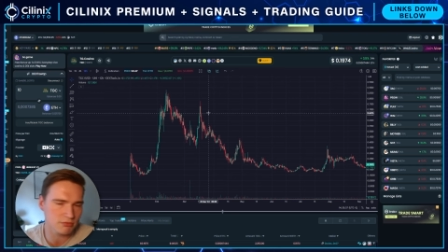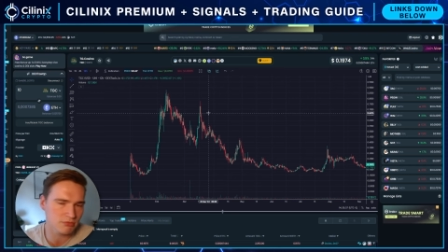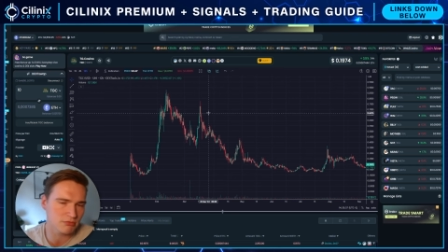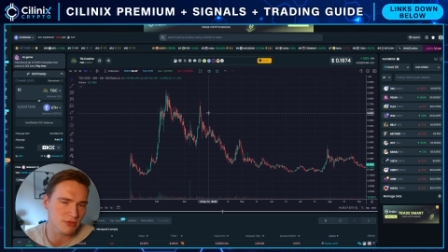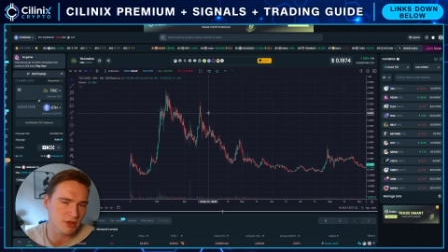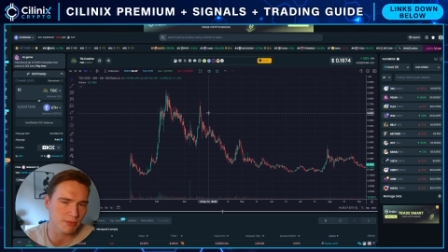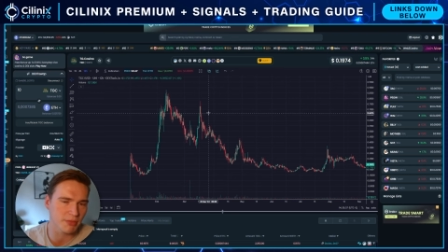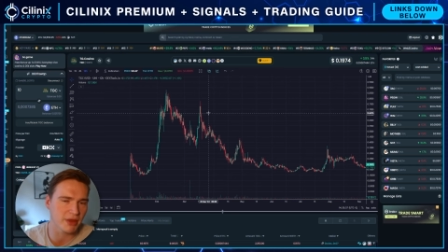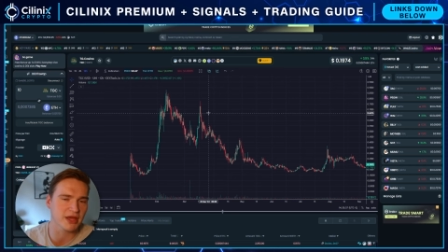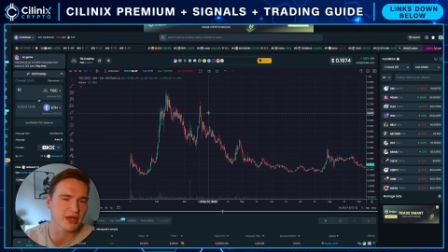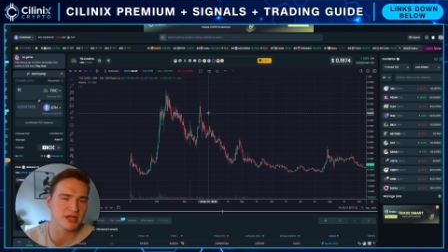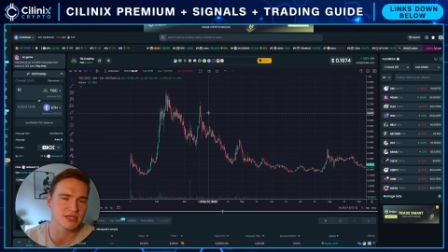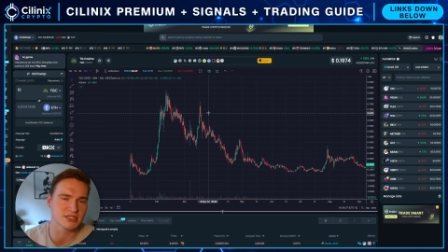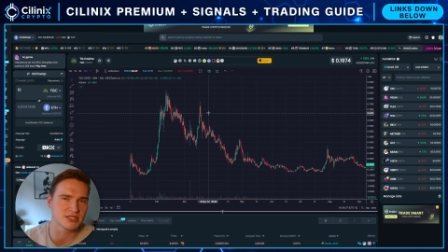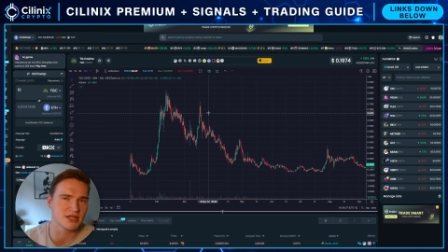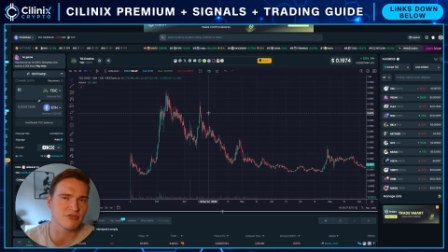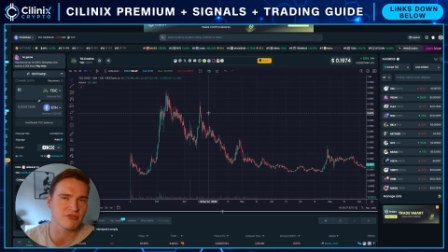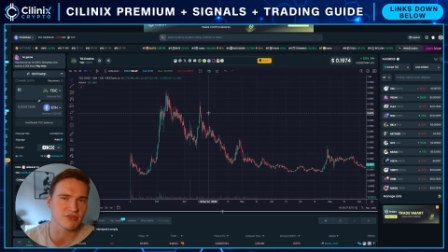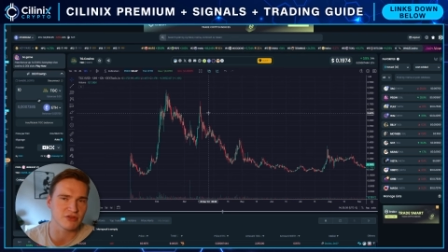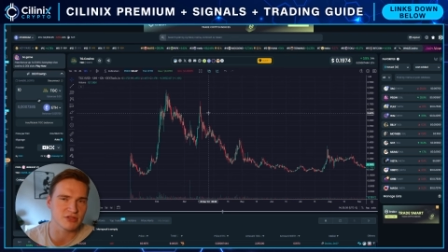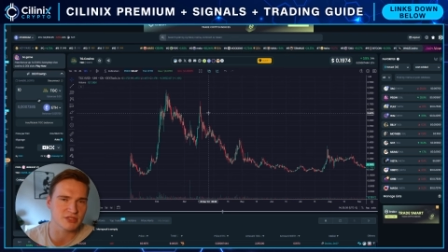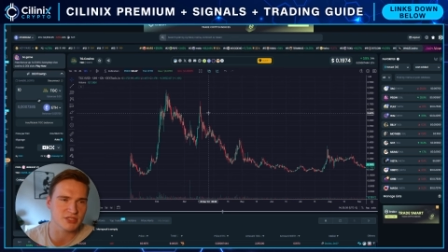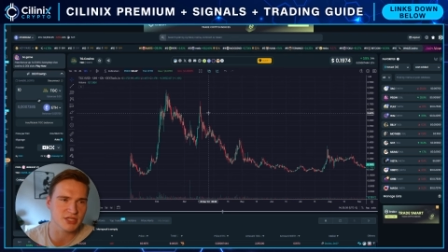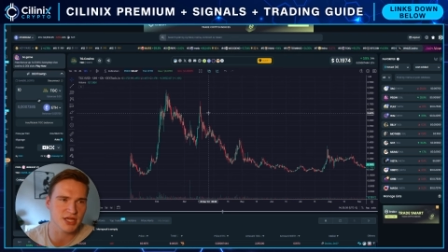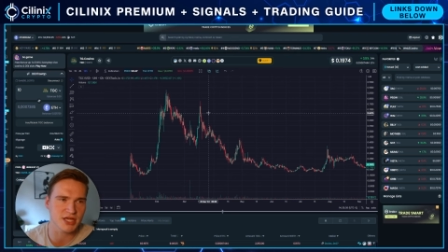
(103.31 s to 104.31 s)
the biggest
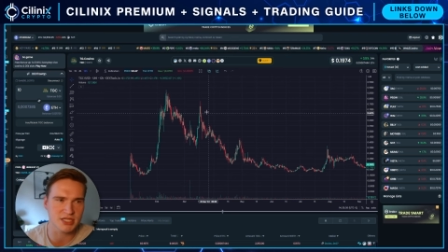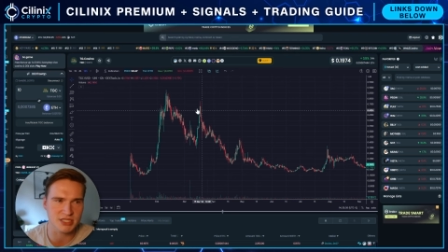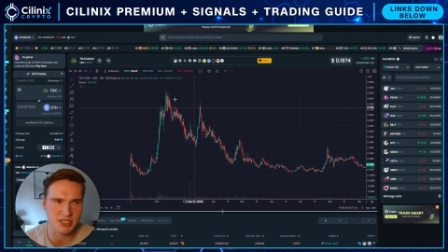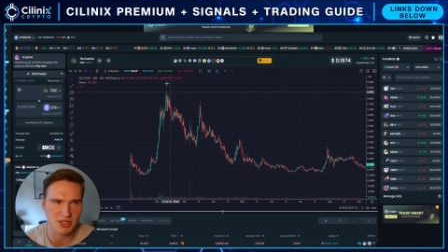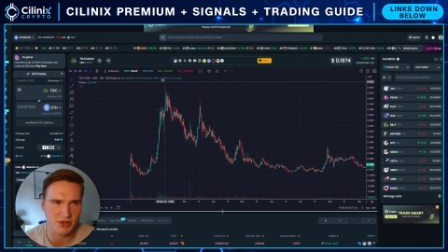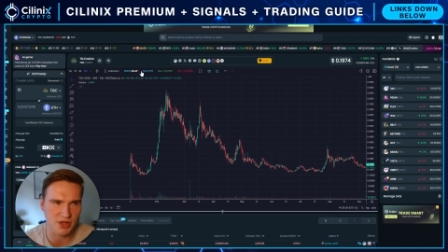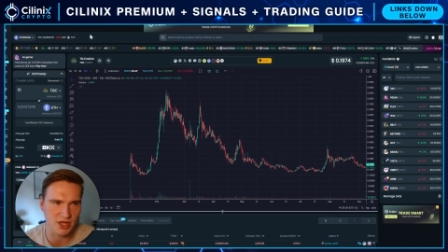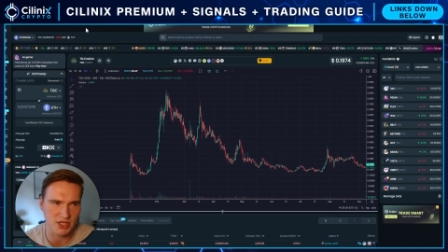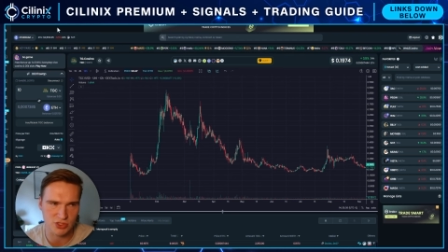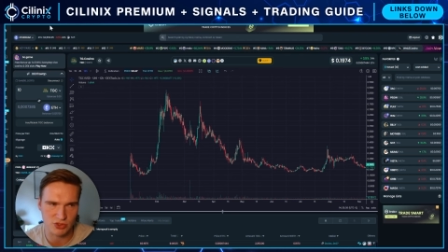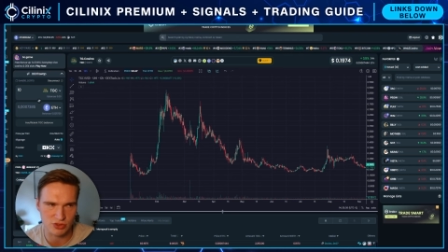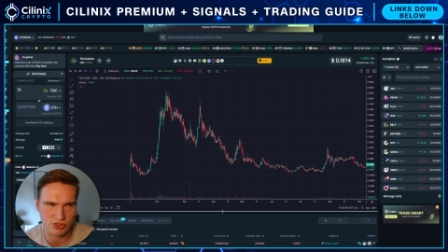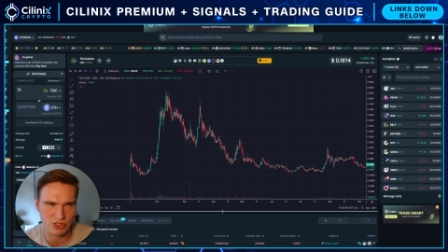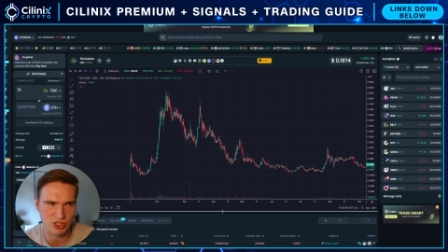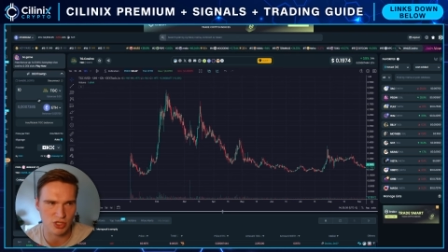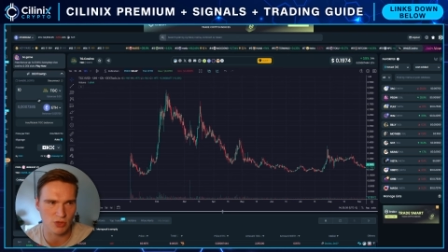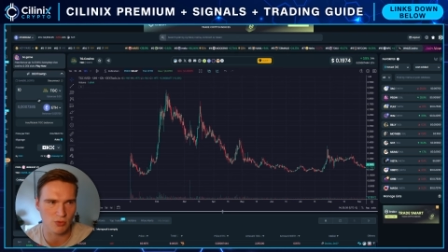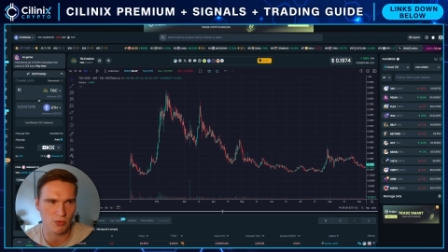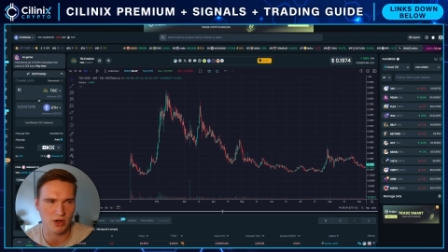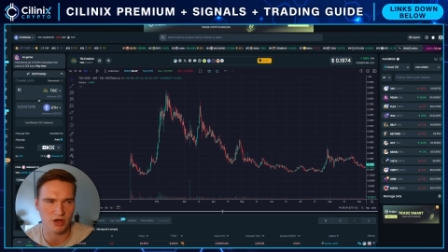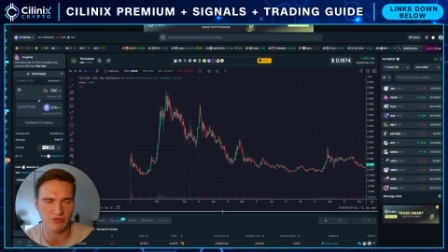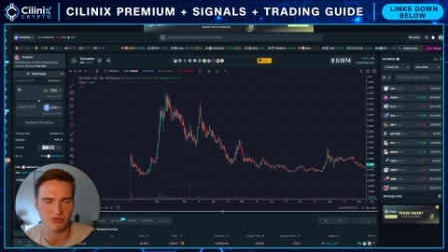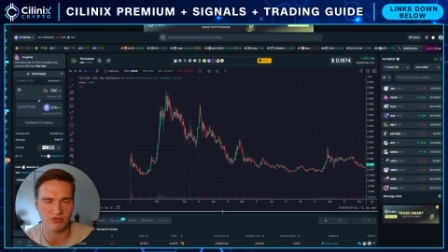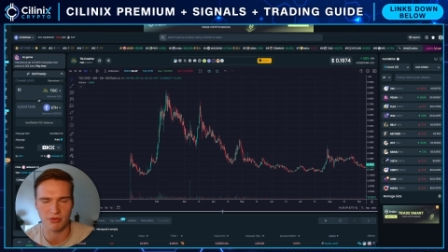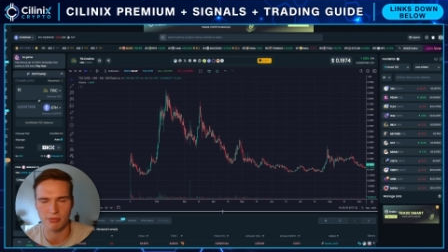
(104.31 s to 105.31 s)
difference is and that's also
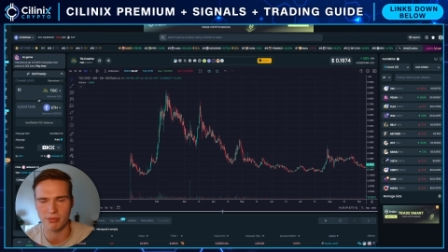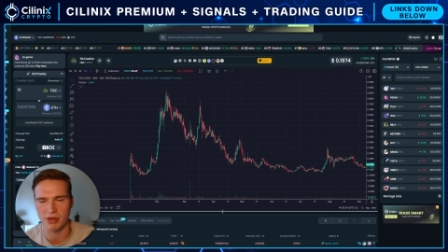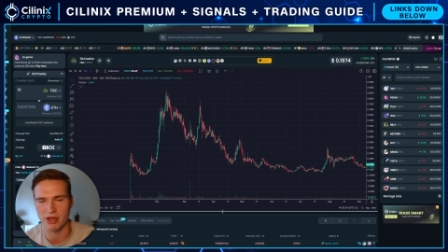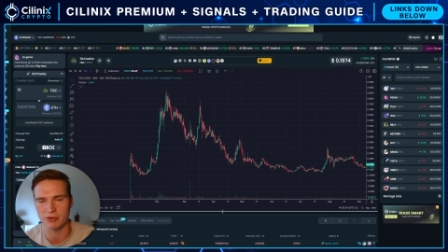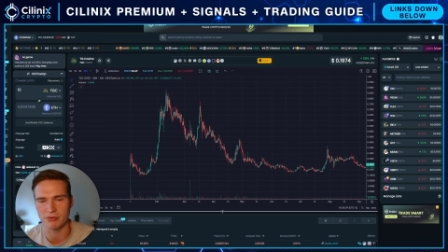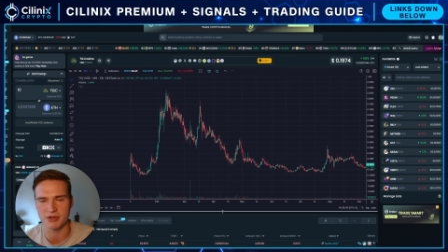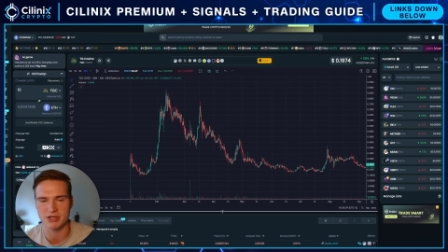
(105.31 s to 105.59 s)
one of the main